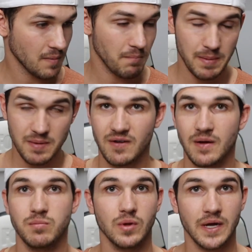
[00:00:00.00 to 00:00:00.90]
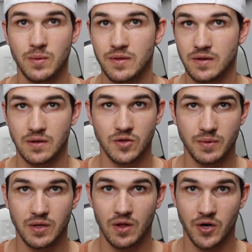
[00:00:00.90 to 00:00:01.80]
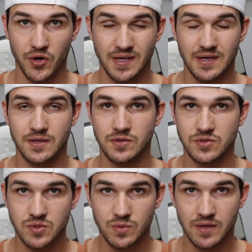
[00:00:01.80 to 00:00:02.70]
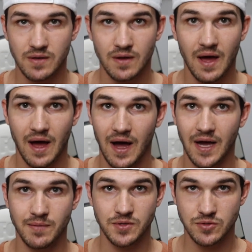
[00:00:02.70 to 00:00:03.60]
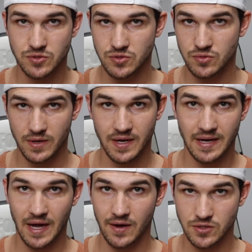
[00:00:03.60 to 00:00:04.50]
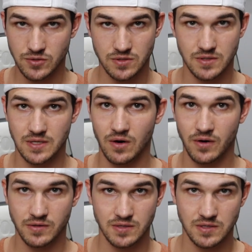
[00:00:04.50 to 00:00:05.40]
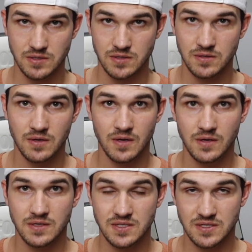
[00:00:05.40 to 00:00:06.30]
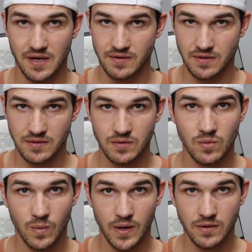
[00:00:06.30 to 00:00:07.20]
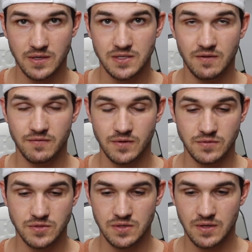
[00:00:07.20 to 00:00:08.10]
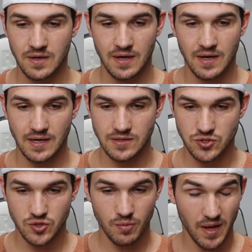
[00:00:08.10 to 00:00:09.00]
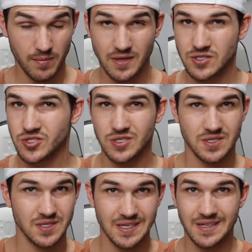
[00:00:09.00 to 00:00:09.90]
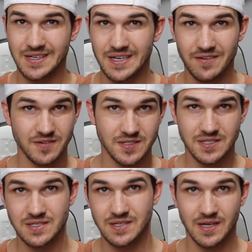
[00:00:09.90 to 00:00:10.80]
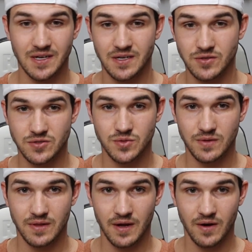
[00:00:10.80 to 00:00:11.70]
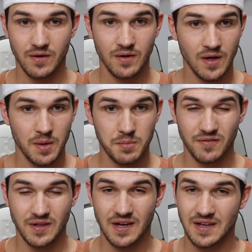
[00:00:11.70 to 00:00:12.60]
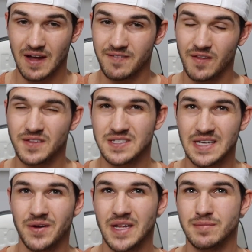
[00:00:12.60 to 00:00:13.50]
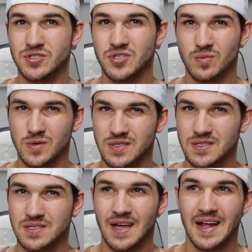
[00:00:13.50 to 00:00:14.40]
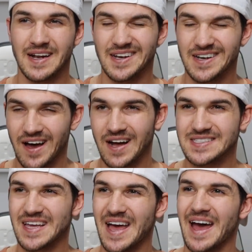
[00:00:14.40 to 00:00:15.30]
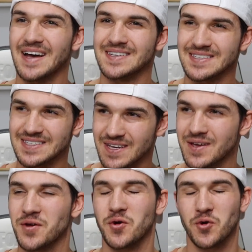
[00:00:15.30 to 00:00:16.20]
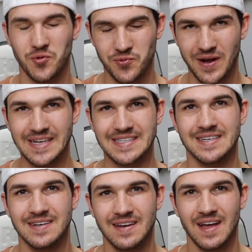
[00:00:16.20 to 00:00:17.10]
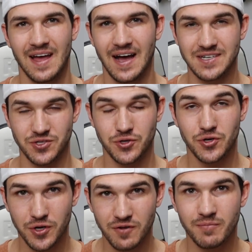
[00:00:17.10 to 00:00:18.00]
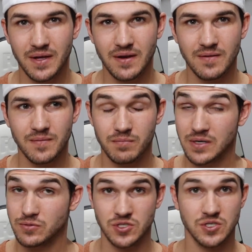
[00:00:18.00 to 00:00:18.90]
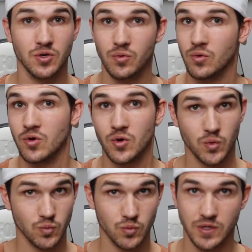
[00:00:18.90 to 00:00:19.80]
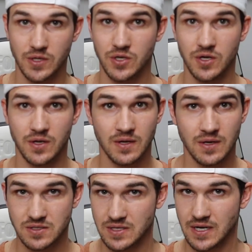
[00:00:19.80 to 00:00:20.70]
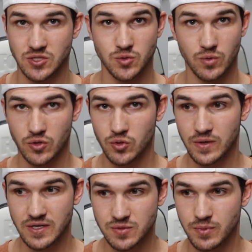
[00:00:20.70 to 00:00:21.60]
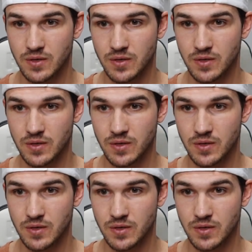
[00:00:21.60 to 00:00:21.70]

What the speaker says: maybe if I played with it a little bit longer, I'd get used to it. I'm used to right now, I use the Arctis 7 wireless headphones, and so maybe it's just the differences in getting used to it there, but I felt the sound imaging was not as great as it could have been, but it was still really good. Sounds were crisp.